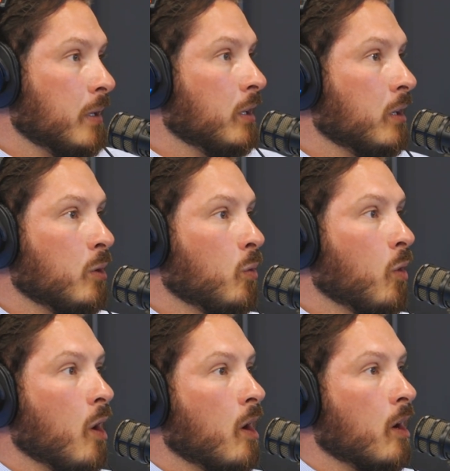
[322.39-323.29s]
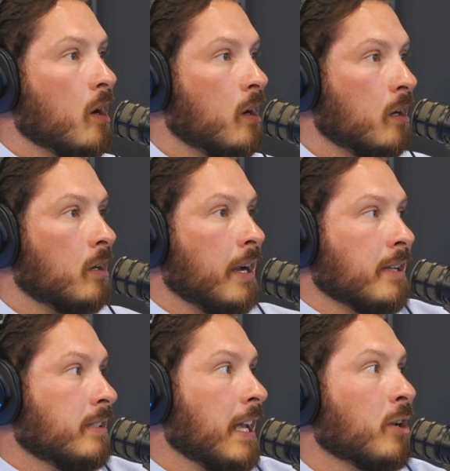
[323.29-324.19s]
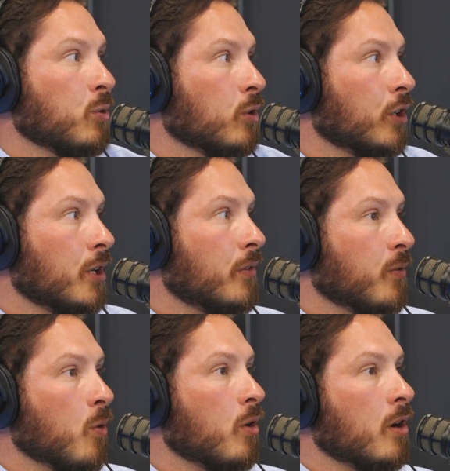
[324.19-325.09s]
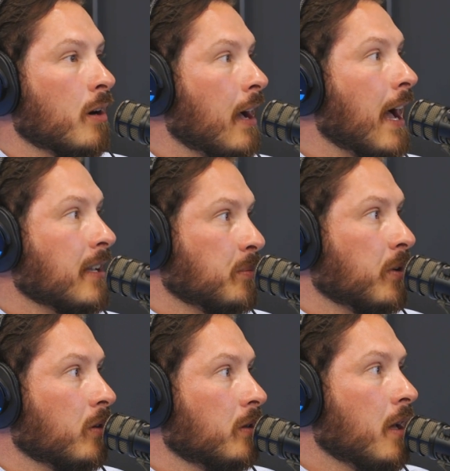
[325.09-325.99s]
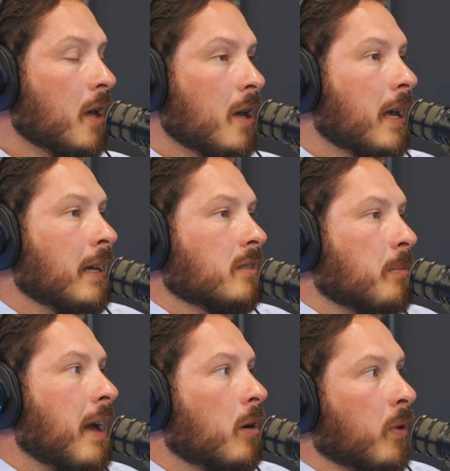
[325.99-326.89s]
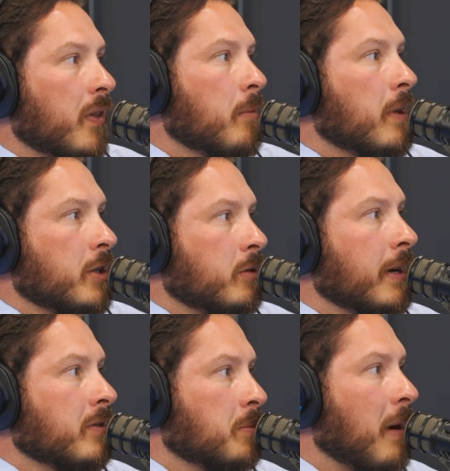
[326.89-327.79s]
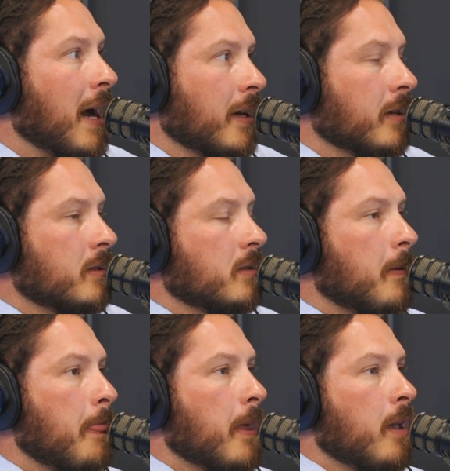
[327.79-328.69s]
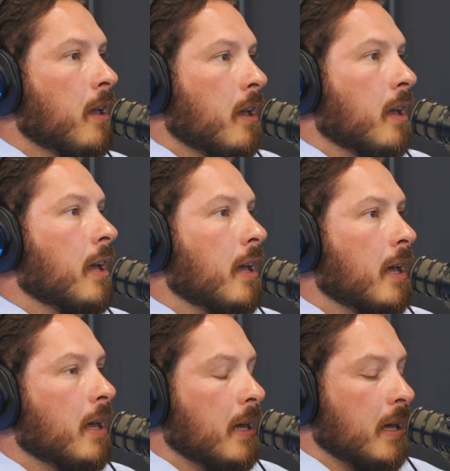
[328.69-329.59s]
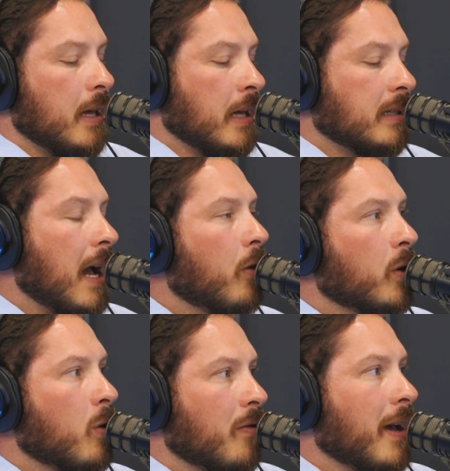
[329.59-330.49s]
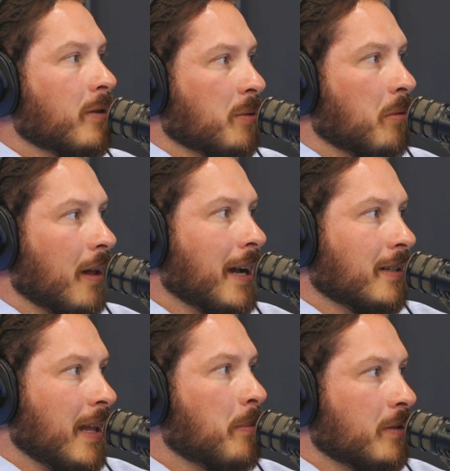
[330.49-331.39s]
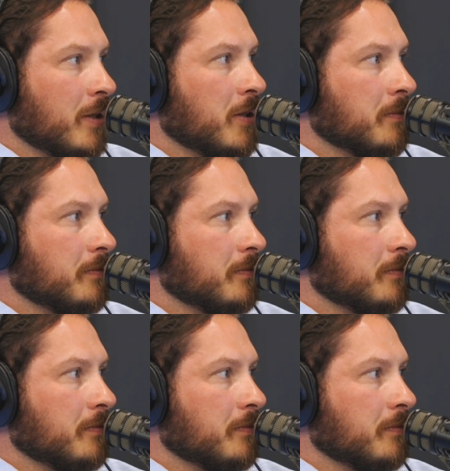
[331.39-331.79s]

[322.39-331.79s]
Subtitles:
You are a scheduler for a hospital. It doesn't matter what the administrative spot is. It's how the core values apply to that position.